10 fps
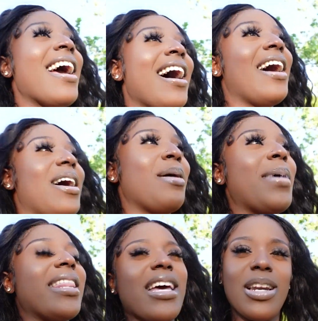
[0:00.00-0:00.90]

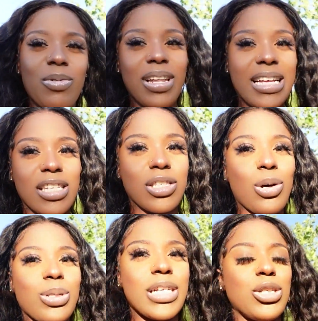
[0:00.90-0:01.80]
And then, like, to
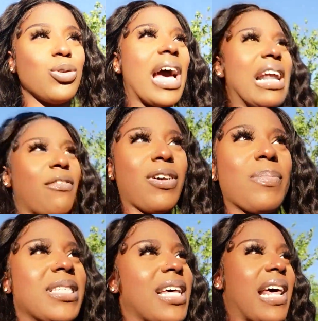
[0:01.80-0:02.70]
toast things, you gotta
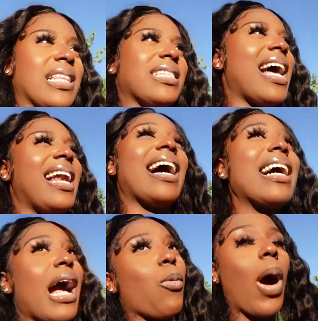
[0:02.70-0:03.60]
flip it to the other side. Like, I
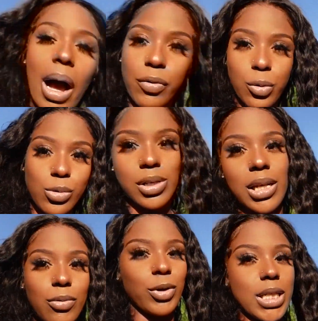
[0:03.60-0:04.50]
got waffles
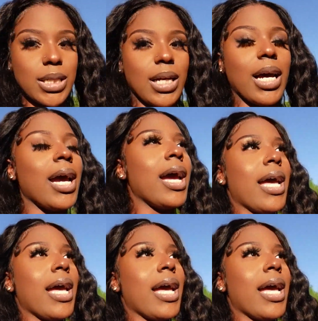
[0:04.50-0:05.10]
in the freezer